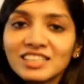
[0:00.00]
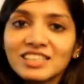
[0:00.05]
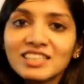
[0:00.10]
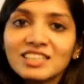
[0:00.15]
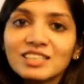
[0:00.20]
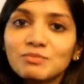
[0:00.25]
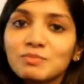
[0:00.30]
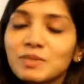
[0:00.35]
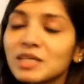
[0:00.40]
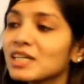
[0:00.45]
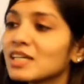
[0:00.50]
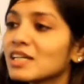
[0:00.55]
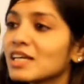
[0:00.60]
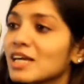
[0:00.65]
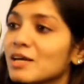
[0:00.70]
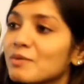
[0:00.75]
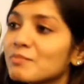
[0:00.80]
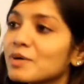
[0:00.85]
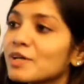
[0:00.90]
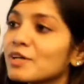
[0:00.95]
is being
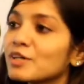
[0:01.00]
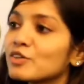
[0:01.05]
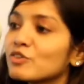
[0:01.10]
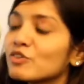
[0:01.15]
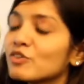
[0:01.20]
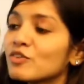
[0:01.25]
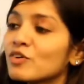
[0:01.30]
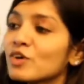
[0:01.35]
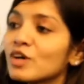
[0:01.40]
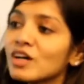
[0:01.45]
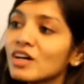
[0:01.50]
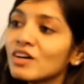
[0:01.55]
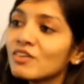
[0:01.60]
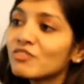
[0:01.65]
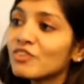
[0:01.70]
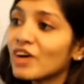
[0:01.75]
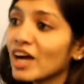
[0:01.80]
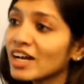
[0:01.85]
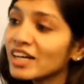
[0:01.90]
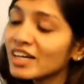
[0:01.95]
able to
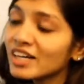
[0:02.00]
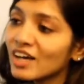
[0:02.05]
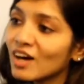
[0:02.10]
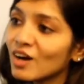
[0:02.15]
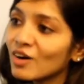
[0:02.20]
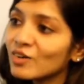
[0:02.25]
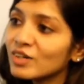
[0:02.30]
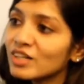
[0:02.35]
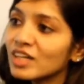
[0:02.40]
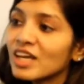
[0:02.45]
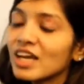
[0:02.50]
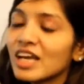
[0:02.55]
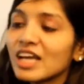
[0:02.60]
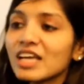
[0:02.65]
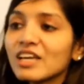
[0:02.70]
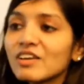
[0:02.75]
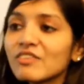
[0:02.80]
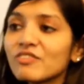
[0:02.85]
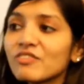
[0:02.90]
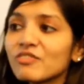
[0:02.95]
find out
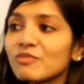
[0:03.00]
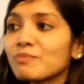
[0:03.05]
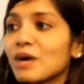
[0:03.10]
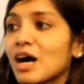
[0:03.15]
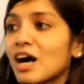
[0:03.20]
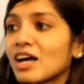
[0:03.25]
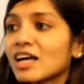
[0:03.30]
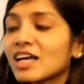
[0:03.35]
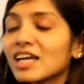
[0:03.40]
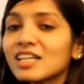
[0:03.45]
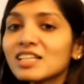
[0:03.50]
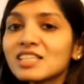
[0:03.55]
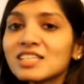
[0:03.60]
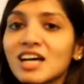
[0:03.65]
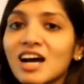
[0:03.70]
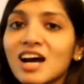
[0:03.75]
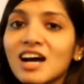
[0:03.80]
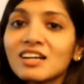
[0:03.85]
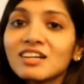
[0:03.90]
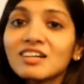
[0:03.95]
if markets
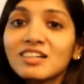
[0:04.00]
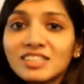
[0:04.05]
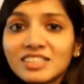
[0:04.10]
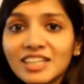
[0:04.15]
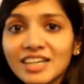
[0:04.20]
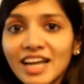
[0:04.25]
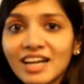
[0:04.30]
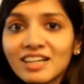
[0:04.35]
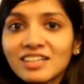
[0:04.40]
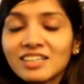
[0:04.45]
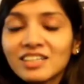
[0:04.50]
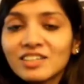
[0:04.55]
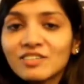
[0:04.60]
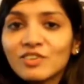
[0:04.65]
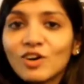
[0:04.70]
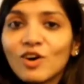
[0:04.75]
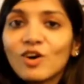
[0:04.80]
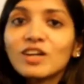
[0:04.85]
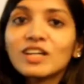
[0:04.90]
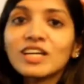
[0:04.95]
are attractive
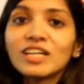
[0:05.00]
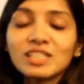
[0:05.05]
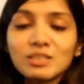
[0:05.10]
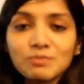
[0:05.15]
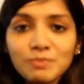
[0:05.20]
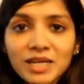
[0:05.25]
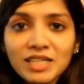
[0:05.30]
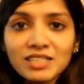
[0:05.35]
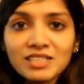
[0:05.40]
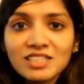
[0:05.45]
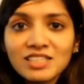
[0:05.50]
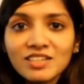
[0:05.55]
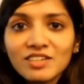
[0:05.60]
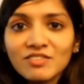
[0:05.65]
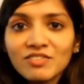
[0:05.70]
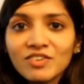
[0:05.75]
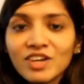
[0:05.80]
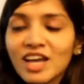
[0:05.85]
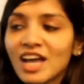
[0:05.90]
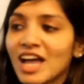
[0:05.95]
or
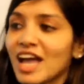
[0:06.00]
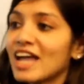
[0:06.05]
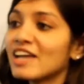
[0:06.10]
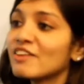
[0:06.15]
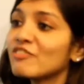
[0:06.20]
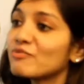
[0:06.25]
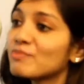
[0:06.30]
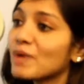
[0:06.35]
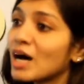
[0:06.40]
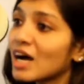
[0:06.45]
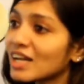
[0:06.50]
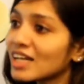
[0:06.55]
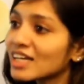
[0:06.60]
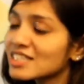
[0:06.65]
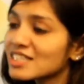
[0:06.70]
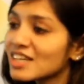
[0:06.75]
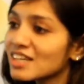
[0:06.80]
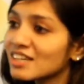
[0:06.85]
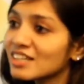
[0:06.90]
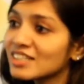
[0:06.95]
expensive. If
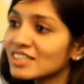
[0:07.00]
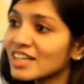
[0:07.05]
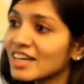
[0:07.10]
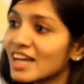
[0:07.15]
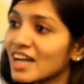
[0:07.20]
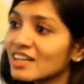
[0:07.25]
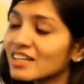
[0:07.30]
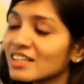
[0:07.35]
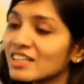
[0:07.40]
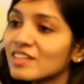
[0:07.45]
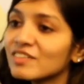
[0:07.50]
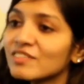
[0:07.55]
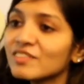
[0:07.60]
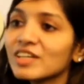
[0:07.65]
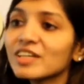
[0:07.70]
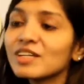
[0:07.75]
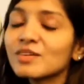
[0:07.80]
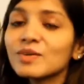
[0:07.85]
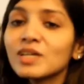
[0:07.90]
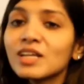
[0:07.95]
markets are attractive,
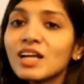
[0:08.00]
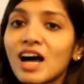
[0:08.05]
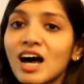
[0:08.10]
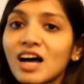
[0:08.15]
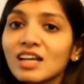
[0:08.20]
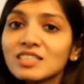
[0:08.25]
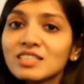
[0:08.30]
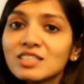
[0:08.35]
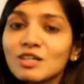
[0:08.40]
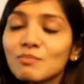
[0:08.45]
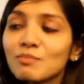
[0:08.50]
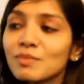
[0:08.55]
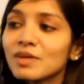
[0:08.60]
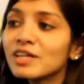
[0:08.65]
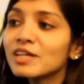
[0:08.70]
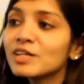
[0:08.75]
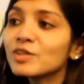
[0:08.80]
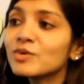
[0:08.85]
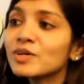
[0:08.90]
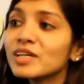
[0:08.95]
it will ask
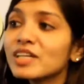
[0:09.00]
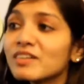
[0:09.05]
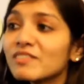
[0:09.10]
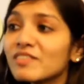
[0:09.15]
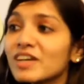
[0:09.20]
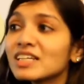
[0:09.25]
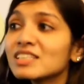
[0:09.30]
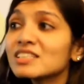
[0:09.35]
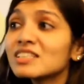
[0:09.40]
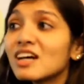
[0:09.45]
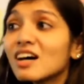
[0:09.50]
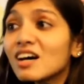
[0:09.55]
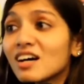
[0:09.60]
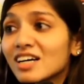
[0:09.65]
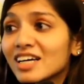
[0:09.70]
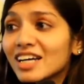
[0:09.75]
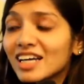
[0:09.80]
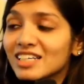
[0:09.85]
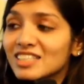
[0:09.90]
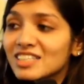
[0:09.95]
somebody to invest
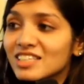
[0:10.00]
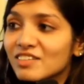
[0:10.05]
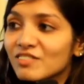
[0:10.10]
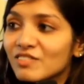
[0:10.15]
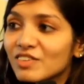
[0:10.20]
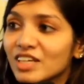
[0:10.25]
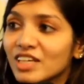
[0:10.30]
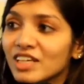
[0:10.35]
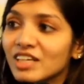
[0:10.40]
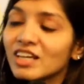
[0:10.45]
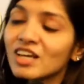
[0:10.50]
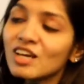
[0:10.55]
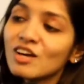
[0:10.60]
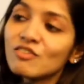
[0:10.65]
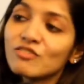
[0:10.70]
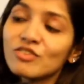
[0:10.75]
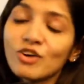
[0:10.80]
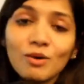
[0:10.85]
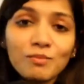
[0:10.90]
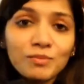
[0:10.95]
aggressively
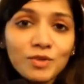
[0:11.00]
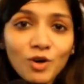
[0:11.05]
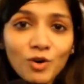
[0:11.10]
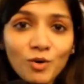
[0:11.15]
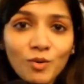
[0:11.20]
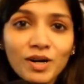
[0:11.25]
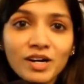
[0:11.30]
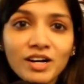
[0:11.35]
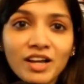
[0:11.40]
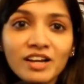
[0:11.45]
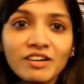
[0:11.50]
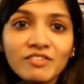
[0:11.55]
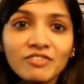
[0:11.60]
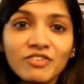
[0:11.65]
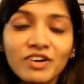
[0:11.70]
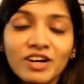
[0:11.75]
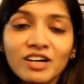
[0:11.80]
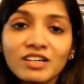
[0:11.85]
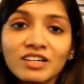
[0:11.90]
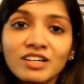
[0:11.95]
from the overnight
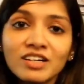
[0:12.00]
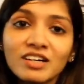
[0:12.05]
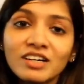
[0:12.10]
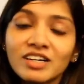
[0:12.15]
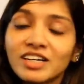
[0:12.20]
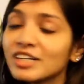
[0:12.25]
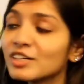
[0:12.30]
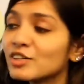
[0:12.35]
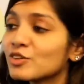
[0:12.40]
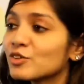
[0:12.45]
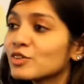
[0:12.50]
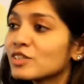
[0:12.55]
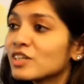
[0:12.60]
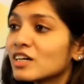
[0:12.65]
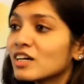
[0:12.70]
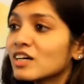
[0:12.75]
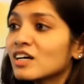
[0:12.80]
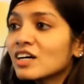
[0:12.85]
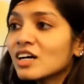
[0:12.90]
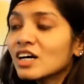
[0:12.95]
fund into
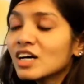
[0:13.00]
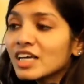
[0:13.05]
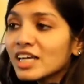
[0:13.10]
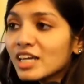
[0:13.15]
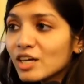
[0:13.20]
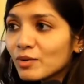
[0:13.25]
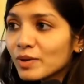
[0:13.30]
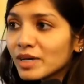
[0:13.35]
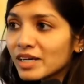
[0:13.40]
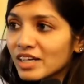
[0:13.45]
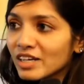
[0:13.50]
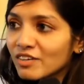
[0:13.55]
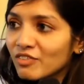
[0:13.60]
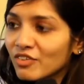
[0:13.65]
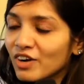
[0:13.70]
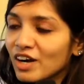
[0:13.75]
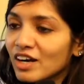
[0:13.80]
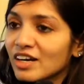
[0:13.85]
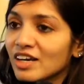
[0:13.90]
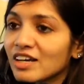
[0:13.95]
the equity
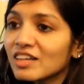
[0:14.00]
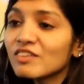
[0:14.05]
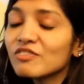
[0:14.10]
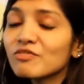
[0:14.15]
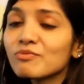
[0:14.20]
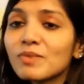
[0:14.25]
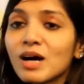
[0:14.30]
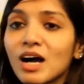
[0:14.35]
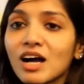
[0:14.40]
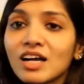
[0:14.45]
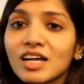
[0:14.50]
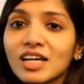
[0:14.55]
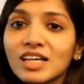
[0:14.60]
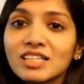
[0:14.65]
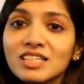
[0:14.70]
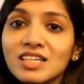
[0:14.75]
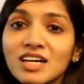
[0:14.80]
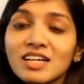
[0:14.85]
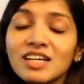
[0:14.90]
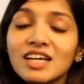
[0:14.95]
fund. And if
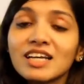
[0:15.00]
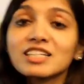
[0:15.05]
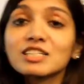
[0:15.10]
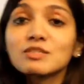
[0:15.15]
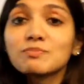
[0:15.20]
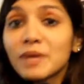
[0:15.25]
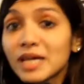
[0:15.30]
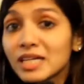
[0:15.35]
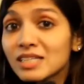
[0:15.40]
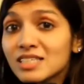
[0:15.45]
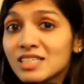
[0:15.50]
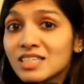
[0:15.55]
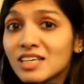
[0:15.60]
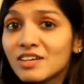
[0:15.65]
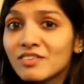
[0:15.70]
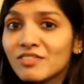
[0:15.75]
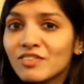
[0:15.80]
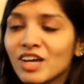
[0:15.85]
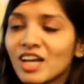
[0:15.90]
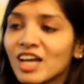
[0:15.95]
markets are
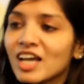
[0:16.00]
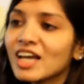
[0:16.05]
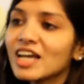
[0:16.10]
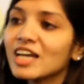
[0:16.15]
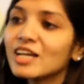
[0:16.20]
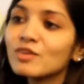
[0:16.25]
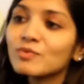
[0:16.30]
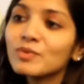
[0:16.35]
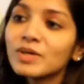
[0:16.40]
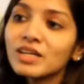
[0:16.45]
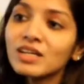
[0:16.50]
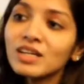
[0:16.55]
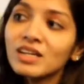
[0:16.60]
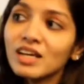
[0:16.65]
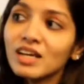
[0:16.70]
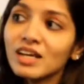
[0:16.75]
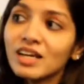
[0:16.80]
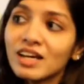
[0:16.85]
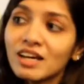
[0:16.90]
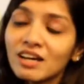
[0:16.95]
expensive, it
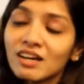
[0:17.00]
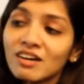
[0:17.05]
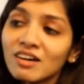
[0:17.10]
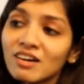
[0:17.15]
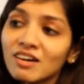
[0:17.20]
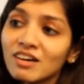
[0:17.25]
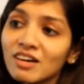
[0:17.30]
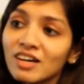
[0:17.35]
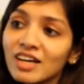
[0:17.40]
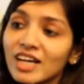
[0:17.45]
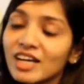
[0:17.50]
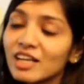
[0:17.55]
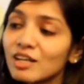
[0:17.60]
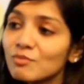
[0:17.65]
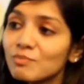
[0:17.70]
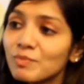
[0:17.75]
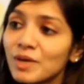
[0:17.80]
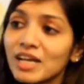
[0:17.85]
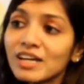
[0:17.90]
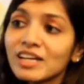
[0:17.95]
will
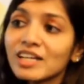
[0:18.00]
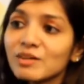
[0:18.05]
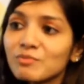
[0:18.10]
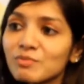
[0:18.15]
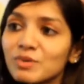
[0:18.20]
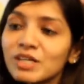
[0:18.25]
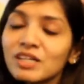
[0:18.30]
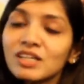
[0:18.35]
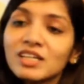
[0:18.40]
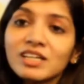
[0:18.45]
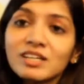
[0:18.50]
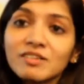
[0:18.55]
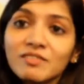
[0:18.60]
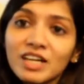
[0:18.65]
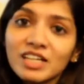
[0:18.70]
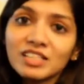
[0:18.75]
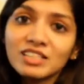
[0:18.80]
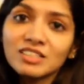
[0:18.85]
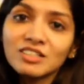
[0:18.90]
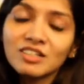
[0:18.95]
help enable
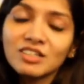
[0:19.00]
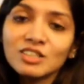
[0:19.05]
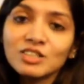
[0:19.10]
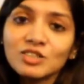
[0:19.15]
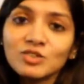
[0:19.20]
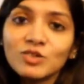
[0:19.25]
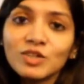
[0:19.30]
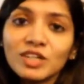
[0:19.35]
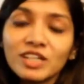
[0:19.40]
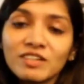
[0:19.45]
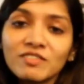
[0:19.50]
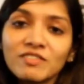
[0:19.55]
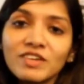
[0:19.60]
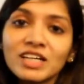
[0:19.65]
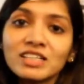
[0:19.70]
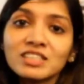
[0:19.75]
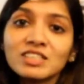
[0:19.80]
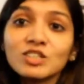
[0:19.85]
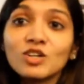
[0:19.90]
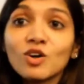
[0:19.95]
investors to
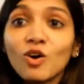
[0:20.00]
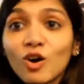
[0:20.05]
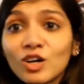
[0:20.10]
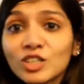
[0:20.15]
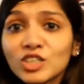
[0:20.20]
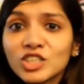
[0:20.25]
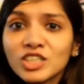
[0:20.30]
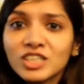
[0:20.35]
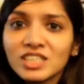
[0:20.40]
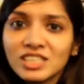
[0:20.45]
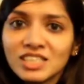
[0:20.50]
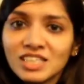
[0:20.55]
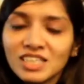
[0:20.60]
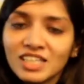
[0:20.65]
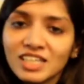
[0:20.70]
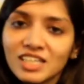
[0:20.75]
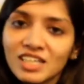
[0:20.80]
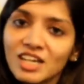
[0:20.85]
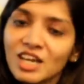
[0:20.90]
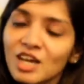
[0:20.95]
invest
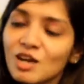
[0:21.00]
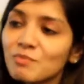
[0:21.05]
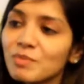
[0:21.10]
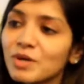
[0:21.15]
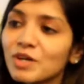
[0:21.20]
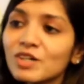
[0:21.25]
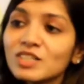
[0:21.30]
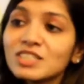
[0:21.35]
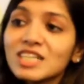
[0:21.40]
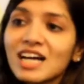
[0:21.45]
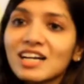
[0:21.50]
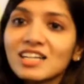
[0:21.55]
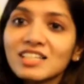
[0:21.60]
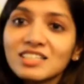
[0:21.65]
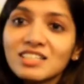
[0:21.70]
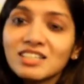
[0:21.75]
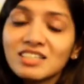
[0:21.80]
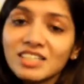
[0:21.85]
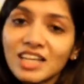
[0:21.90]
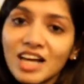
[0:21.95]
cautiously, because that
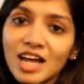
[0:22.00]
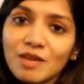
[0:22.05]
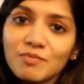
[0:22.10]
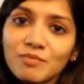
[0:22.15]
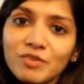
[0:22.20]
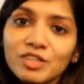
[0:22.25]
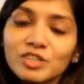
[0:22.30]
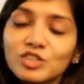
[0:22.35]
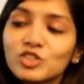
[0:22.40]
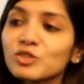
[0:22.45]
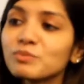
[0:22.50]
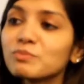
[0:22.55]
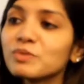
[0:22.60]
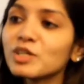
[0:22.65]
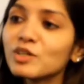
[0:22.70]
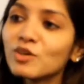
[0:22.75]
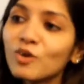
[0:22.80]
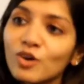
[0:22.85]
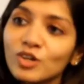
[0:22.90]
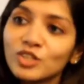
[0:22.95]
is the time one should
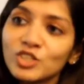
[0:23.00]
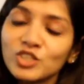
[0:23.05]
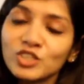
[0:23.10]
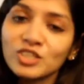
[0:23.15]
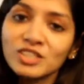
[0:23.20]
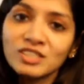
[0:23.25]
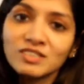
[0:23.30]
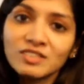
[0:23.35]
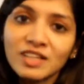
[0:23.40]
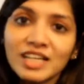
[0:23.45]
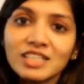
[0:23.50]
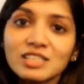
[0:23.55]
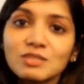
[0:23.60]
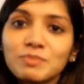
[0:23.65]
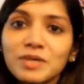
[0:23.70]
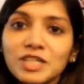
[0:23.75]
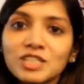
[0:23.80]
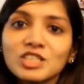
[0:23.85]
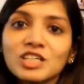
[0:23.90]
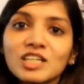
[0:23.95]
be cautious,
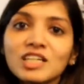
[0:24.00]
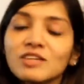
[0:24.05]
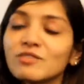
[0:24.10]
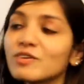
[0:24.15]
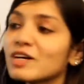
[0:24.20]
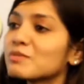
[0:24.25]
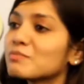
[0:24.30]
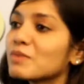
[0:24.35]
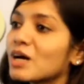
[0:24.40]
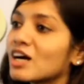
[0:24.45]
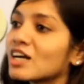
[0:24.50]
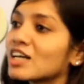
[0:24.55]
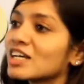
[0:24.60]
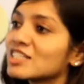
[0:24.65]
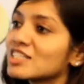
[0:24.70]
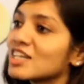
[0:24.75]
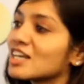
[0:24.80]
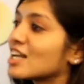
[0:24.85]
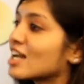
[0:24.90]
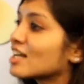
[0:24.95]
especially when
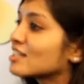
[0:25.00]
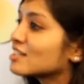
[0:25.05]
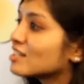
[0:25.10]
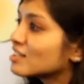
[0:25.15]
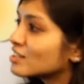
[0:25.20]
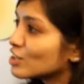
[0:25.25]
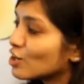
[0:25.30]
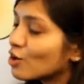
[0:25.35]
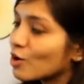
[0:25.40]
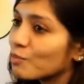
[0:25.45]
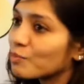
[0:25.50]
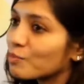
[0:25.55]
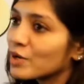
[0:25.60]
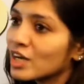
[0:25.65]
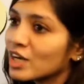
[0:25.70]
markets are at the top.